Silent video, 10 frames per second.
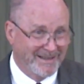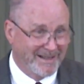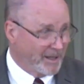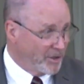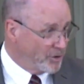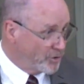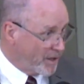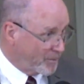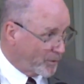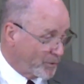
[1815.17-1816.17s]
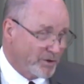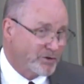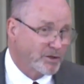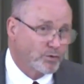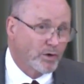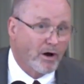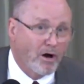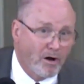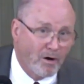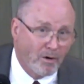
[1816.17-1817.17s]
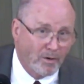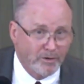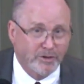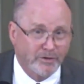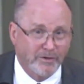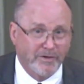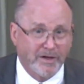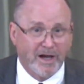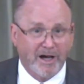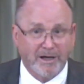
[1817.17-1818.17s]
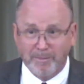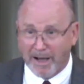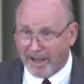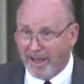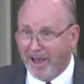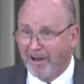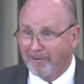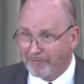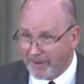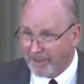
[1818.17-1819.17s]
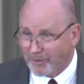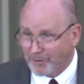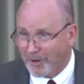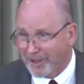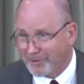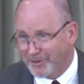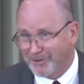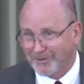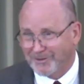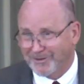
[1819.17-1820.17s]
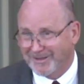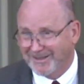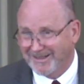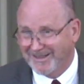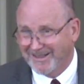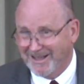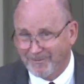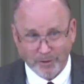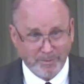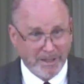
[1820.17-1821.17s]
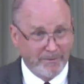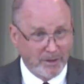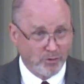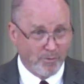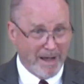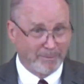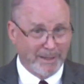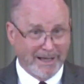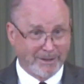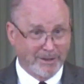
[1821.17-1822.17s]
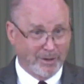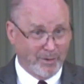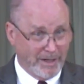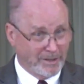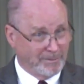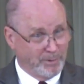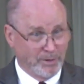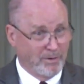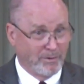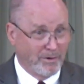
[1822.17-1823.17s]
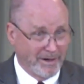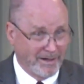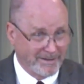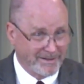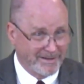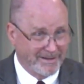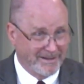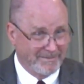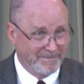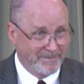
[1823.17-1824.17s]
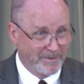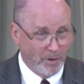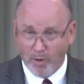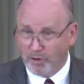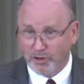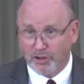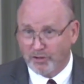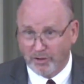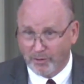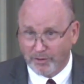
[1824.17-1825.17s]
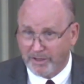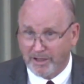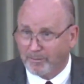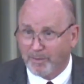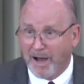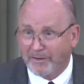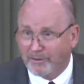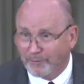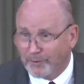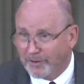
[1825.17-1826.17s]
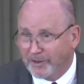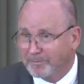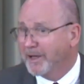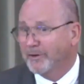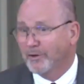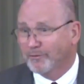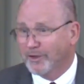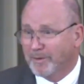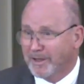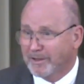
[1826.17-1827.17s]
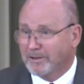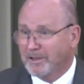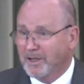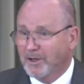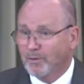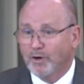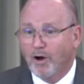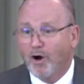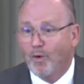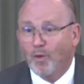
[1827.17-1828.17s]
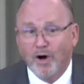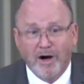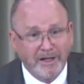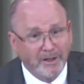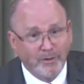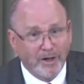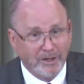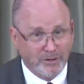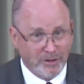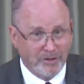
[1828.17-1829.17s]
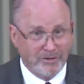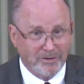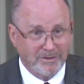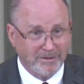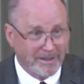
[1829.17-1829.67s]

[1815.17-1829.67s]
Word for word: Galatians chapter 3 says we're all the children of God by faith in Christ Jesus. For as many of us are baptized into Christ and put on Christ. No more Jew to Greek or bond to free, male nor female. We're all one in Christ Jesus.